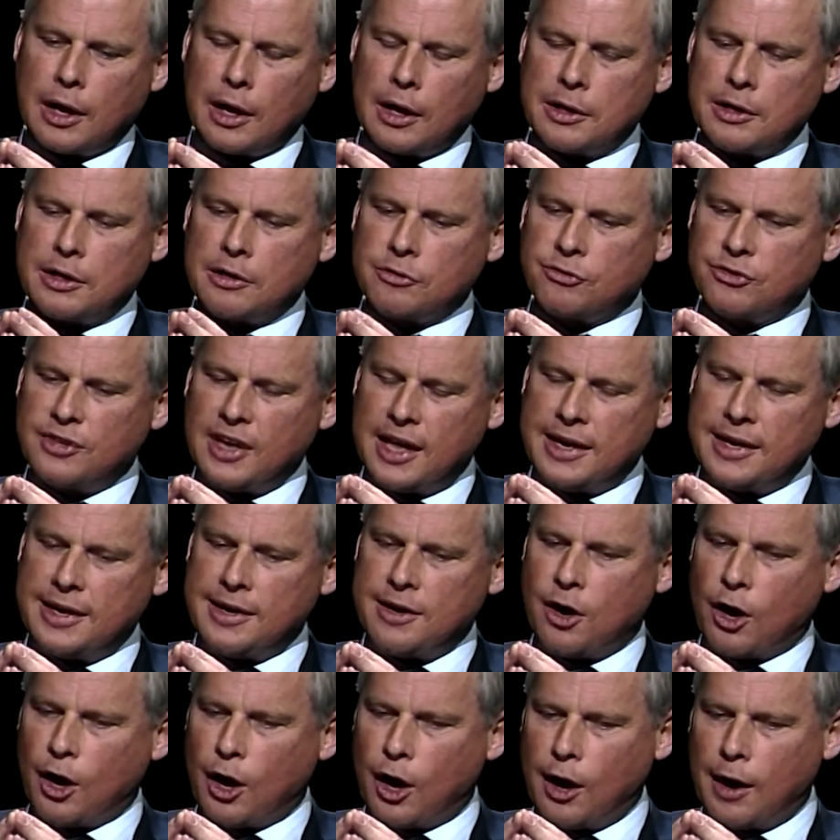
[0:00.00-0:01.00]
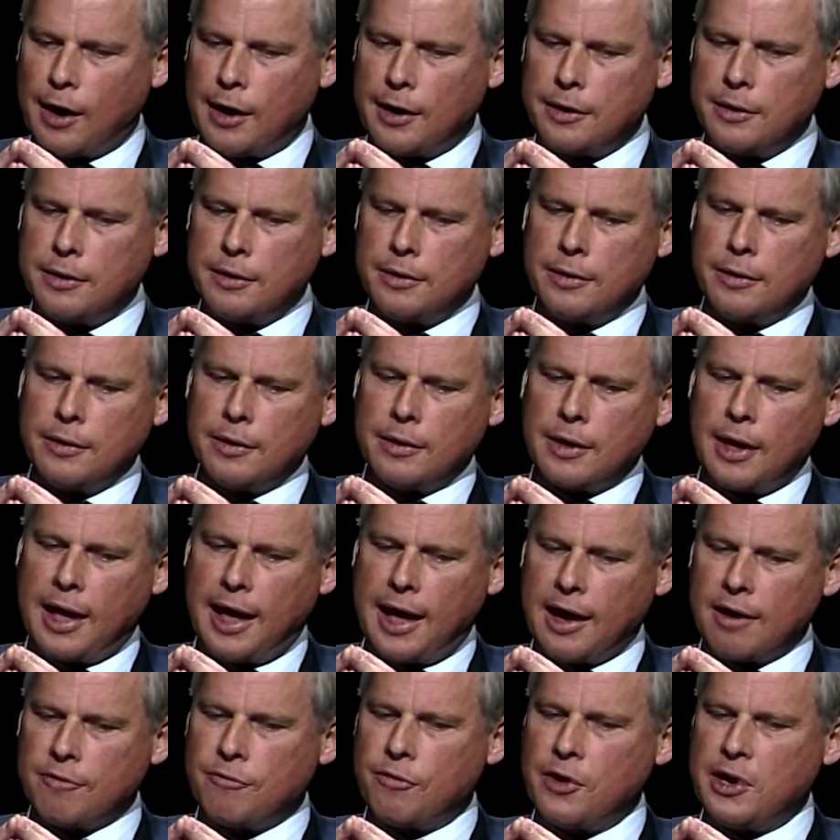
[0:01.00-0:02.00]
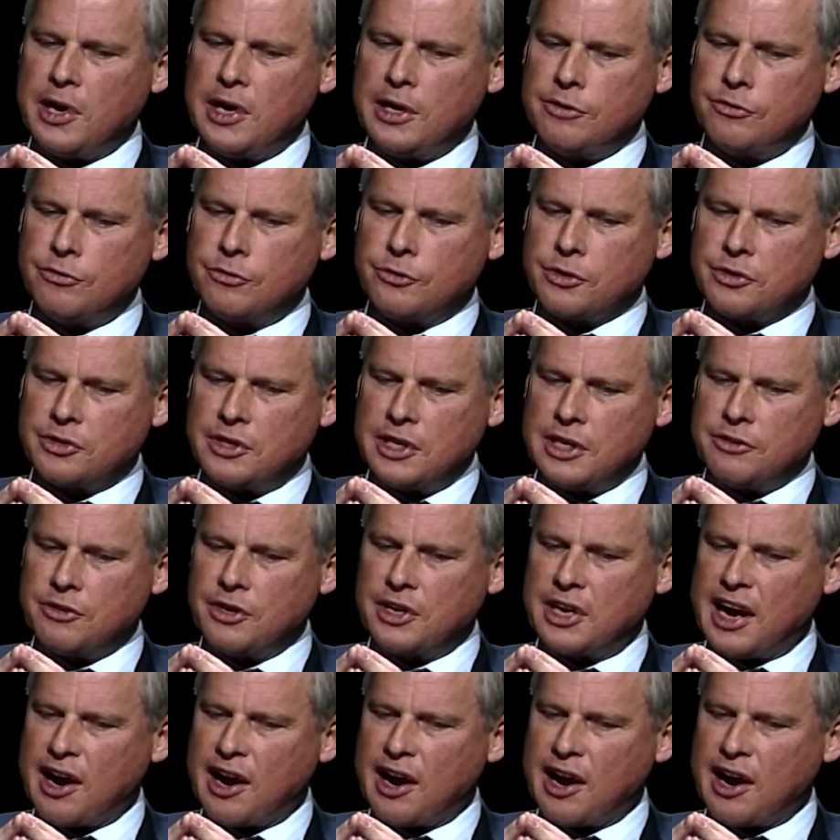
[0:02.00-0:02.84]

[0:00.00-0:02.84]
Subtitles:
descended on every Strategic